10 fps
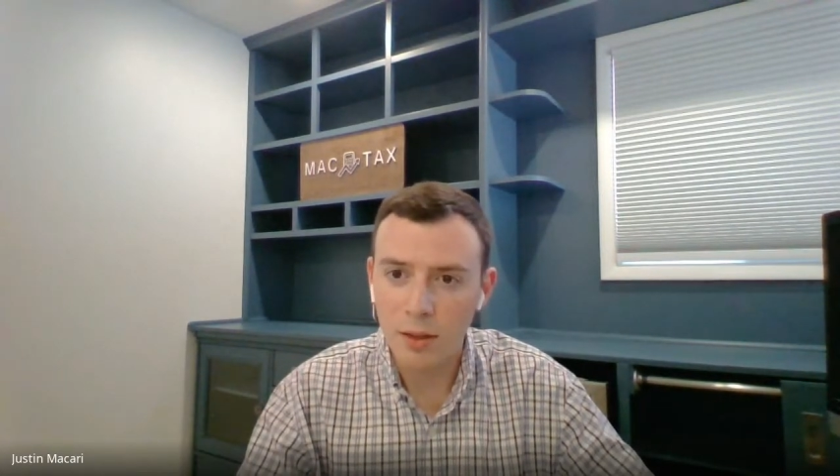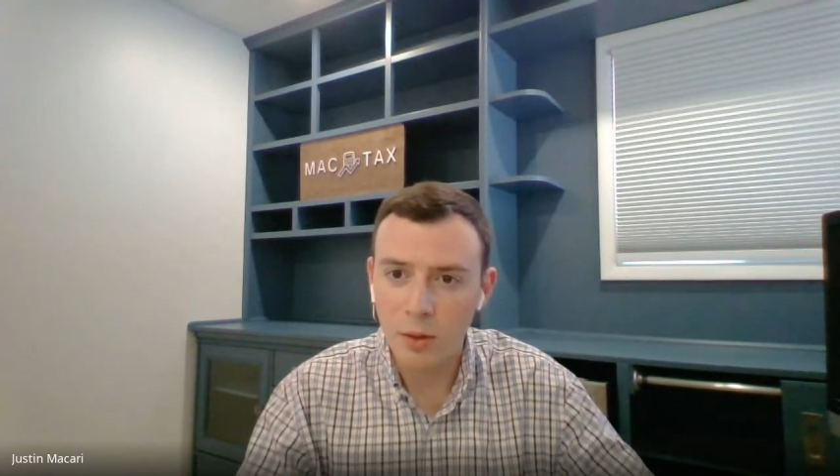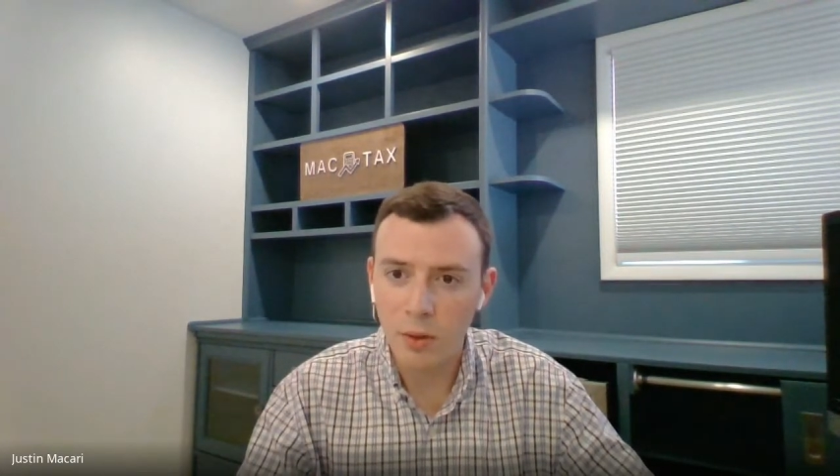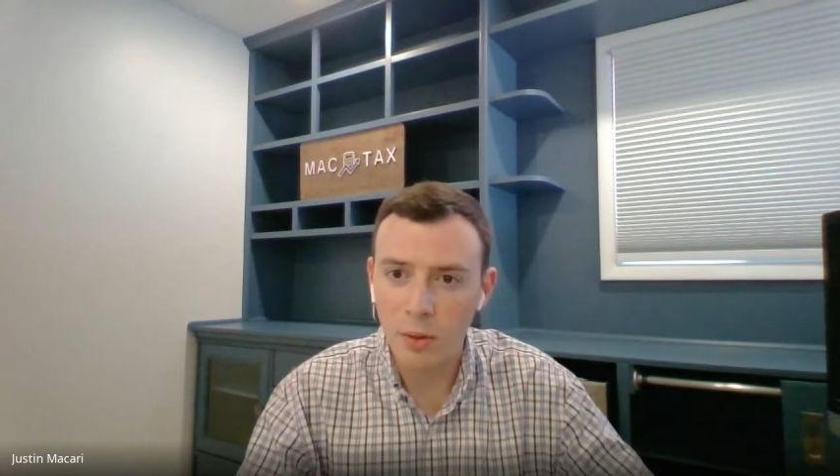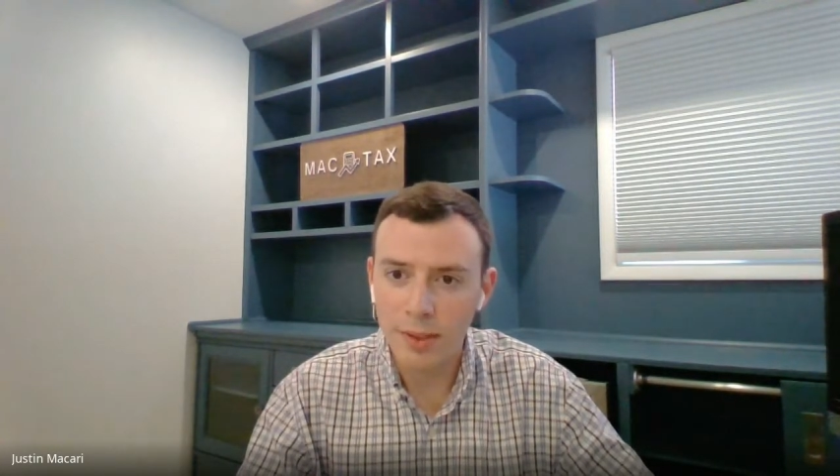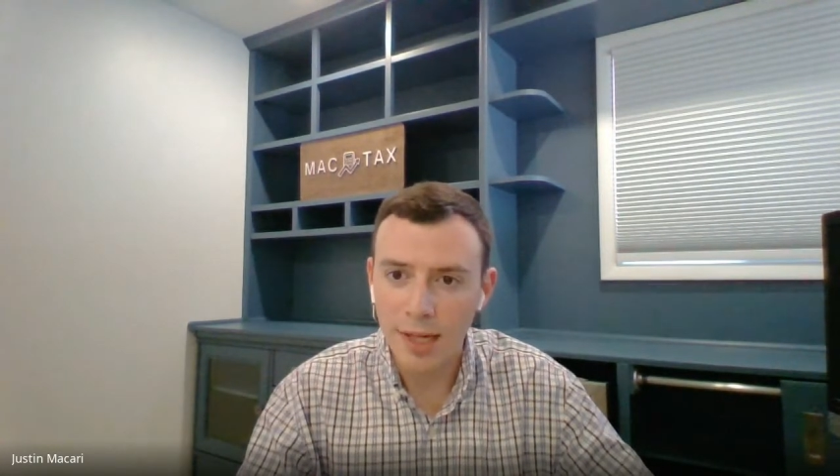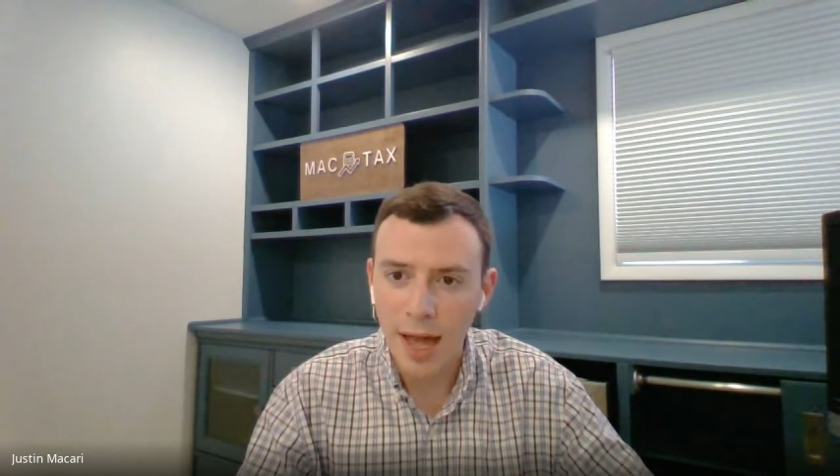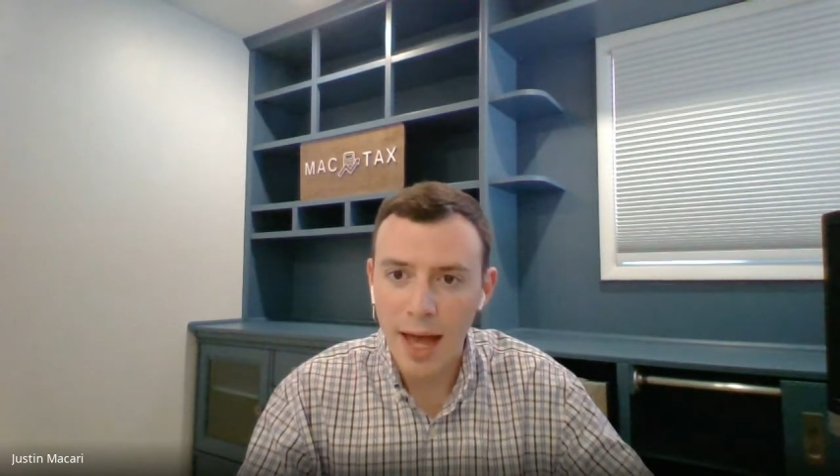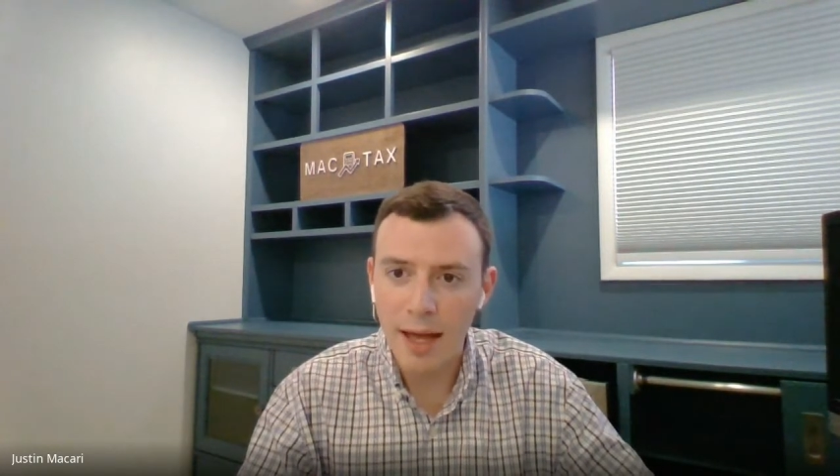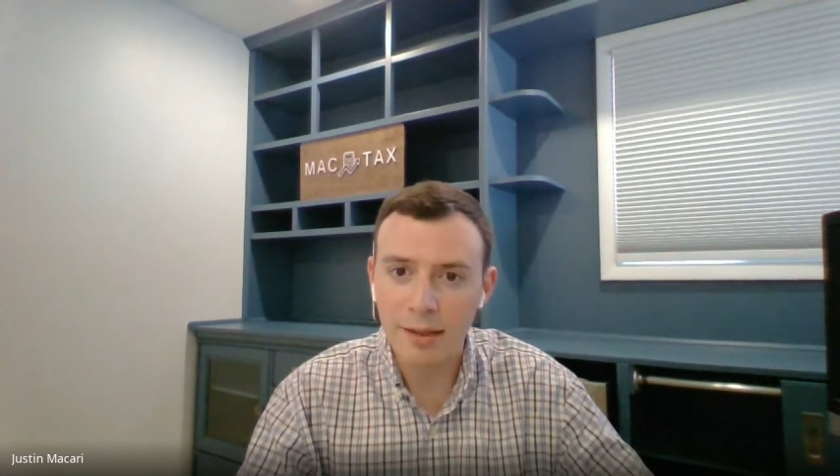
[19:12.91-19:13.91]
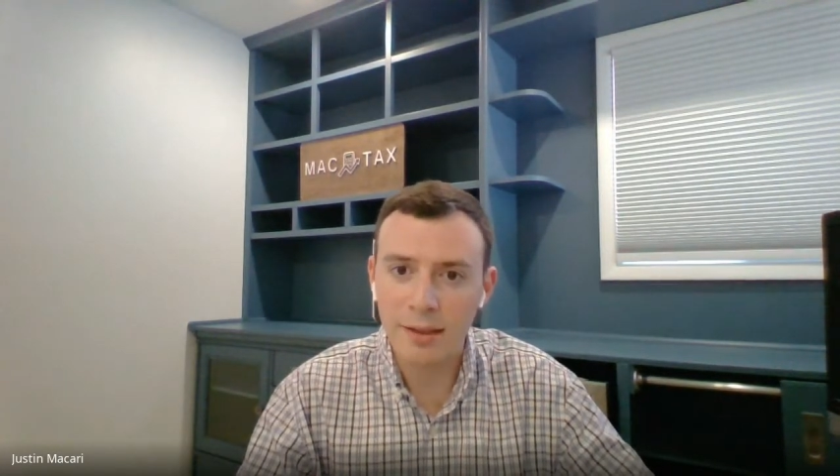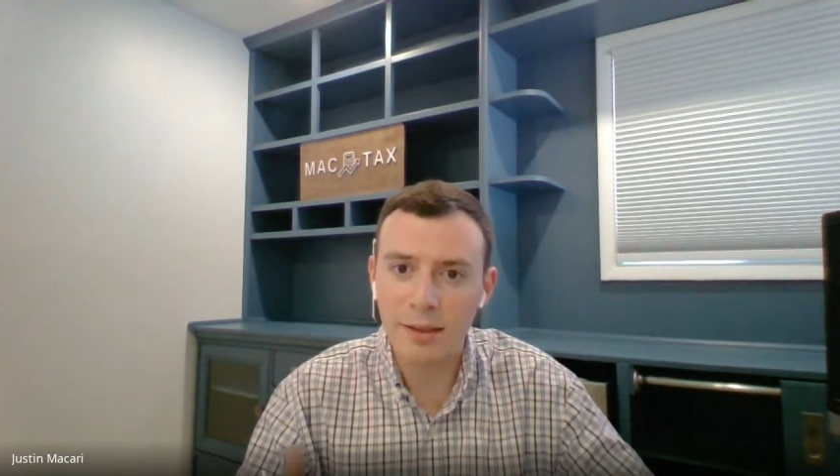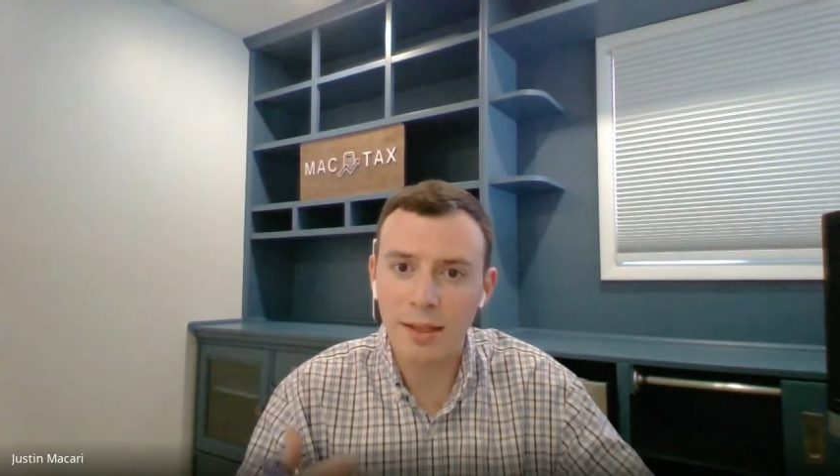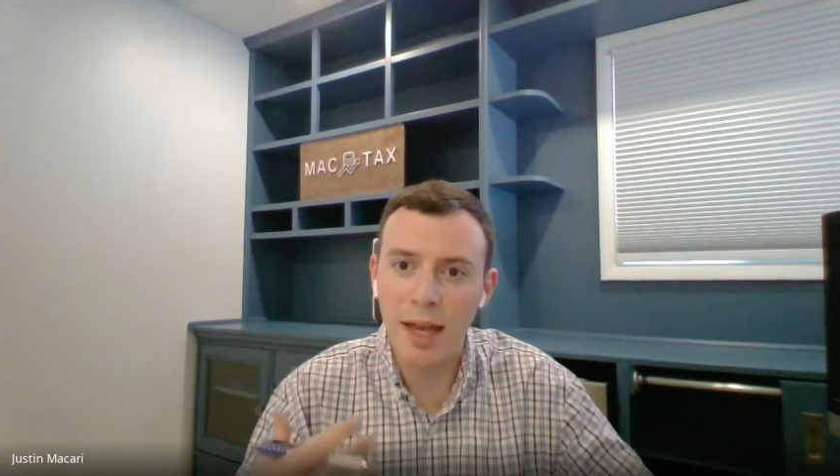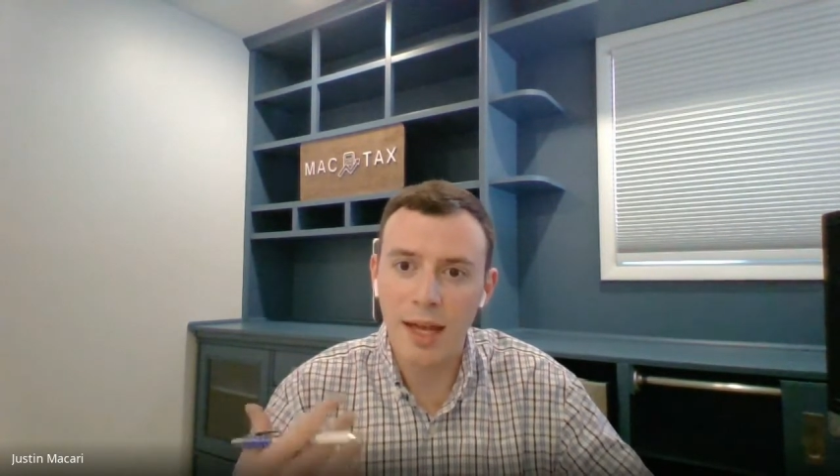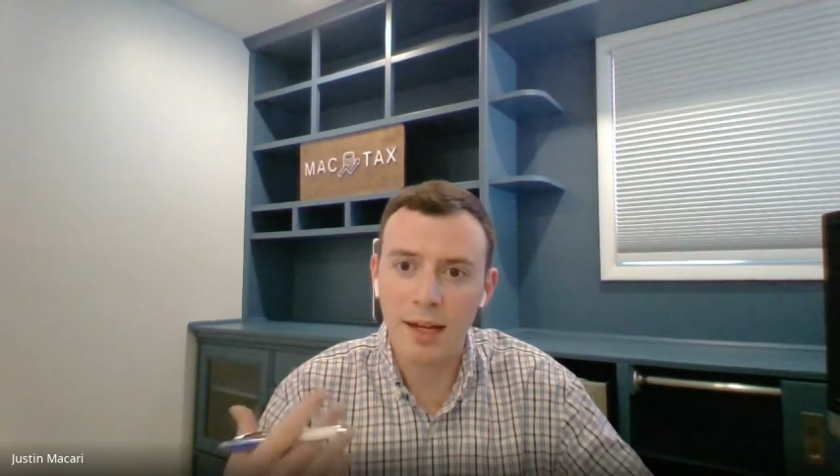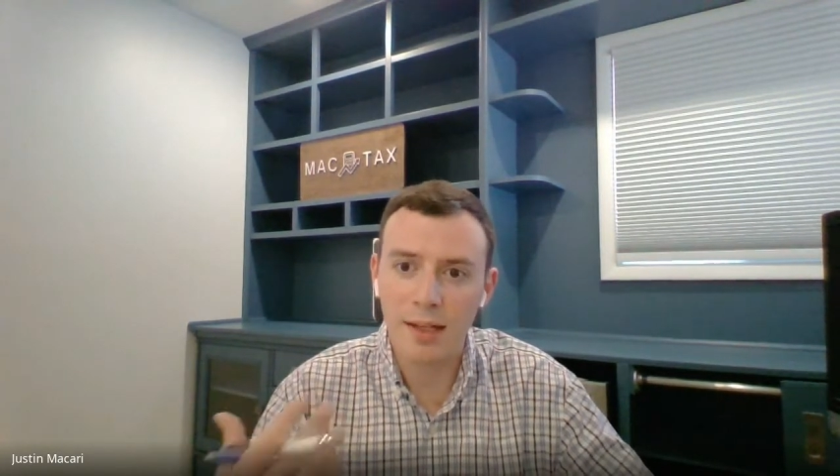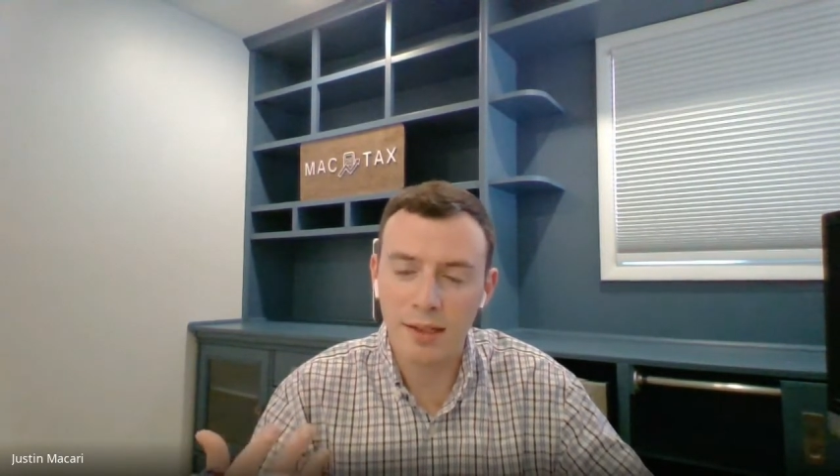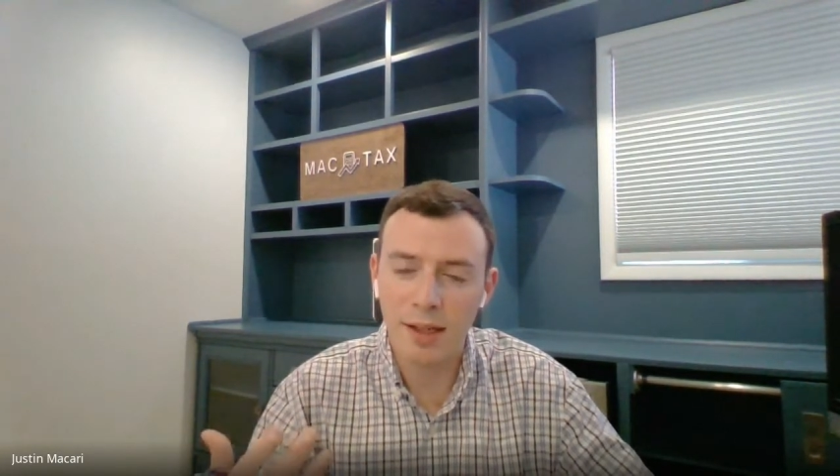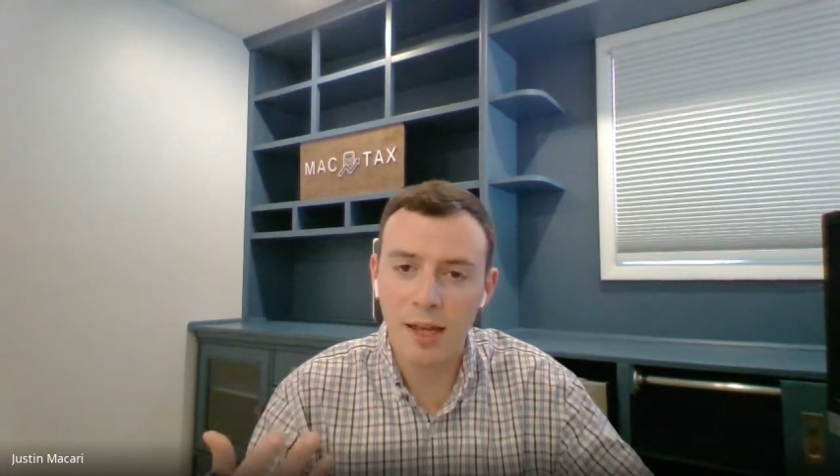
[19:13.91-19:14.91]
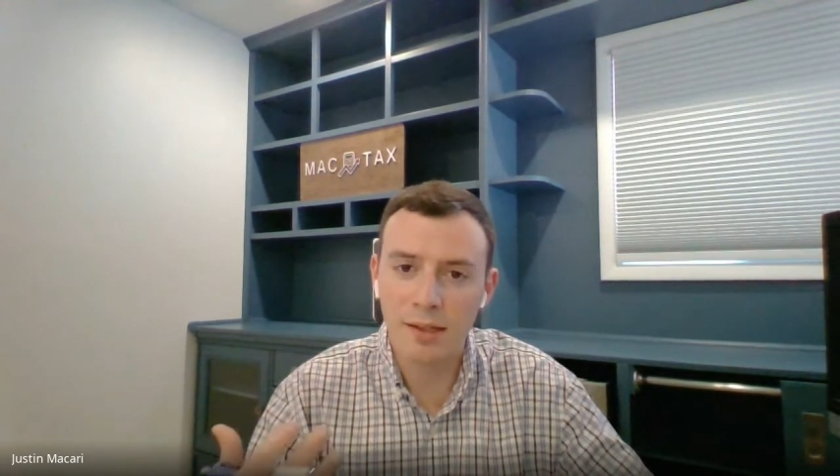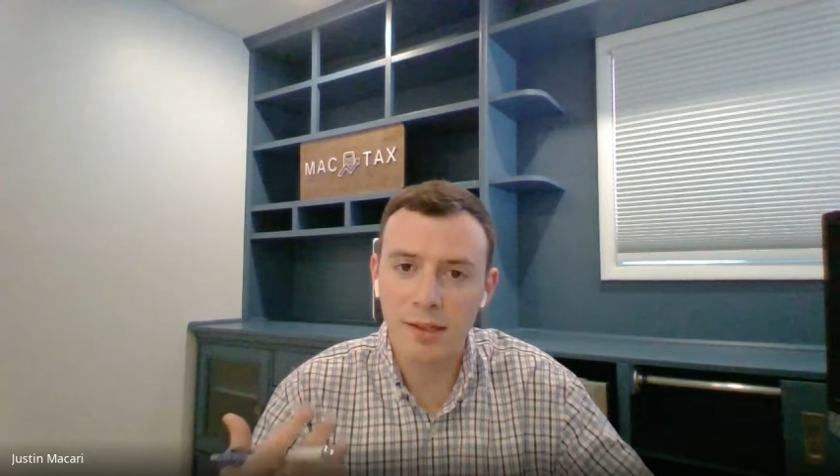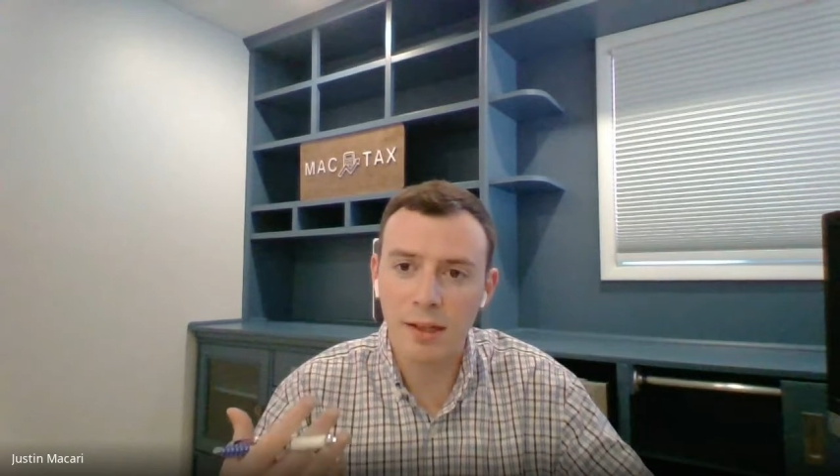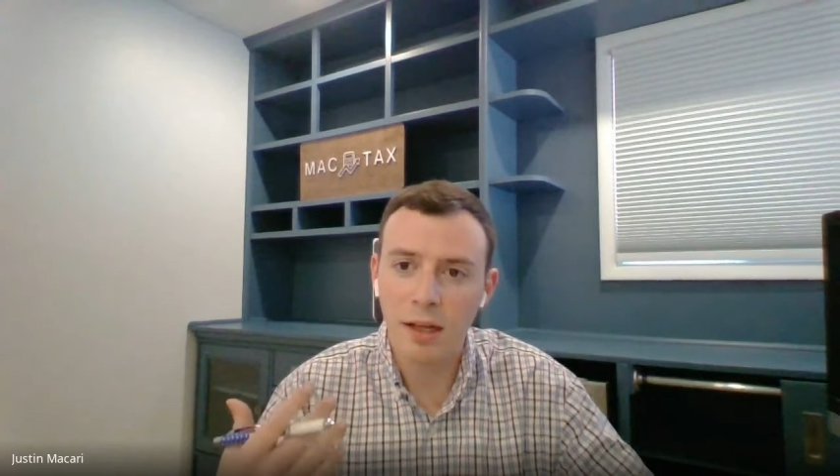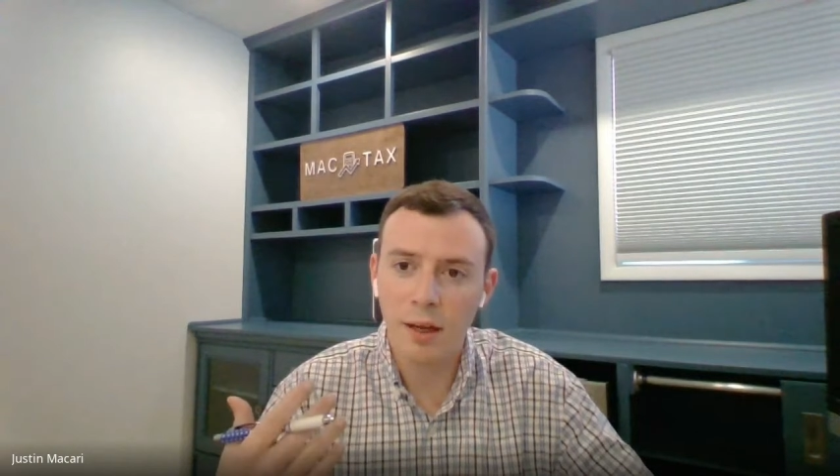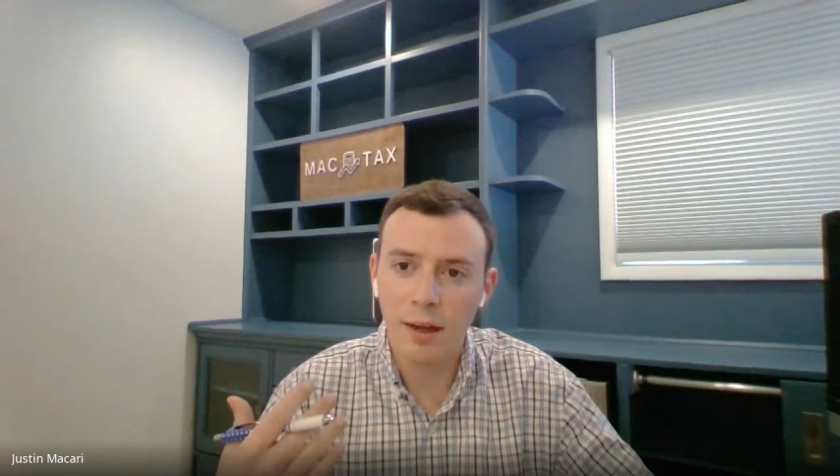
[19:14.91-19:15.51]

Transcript: to tax and assess